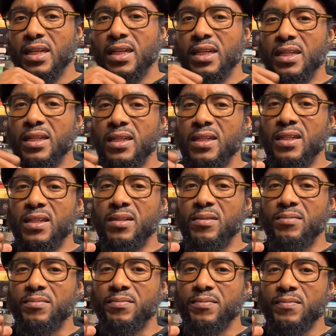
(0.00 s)

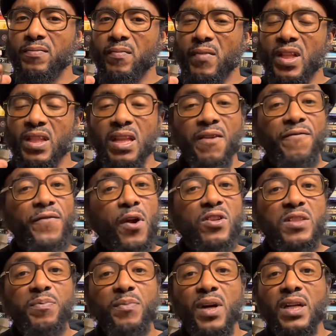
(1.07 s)
That
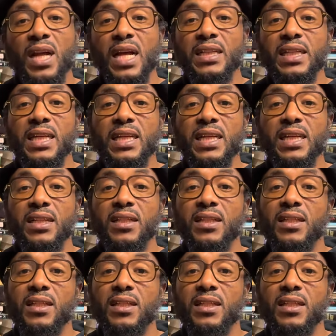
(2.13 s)
first month I did it,